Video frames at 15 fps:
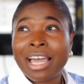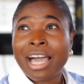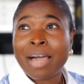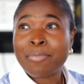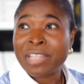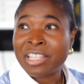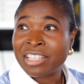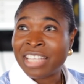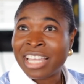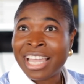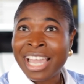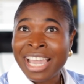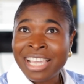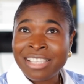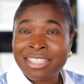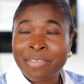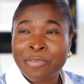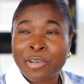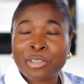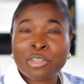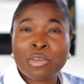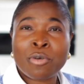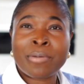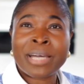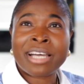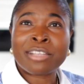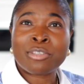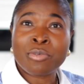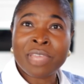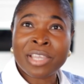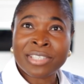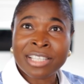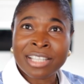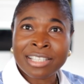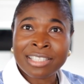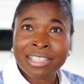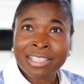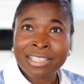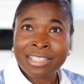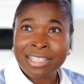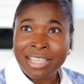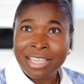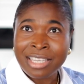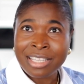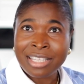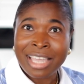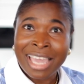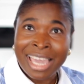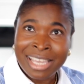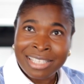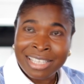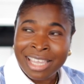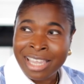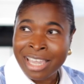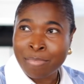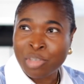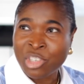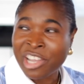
happening on the 8th of October 2016, 8 a.m.